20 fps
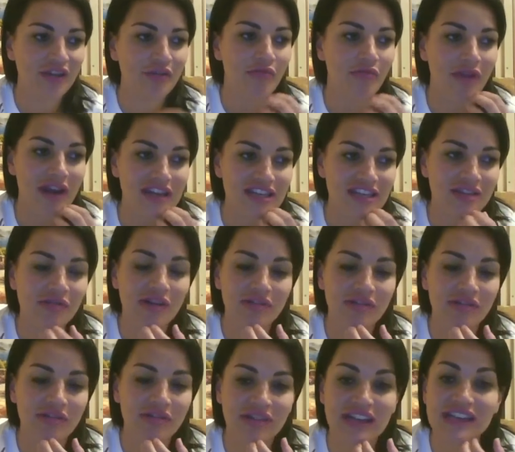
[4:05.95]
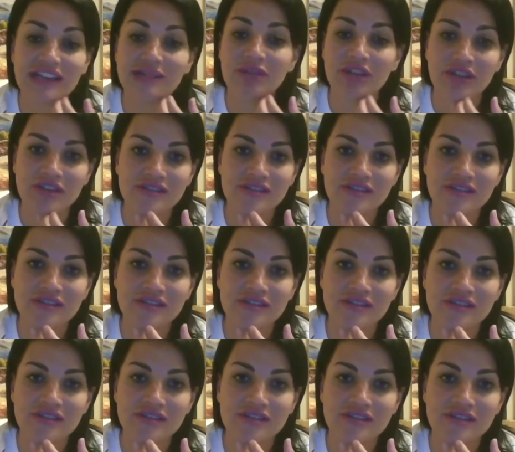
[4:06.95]
when you are ready, because of course
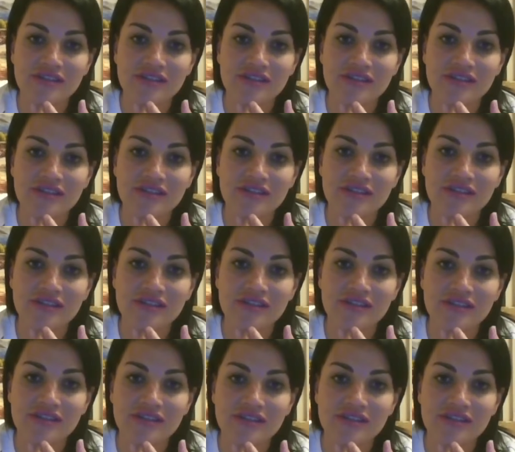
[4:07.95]
everybody needs to be ready.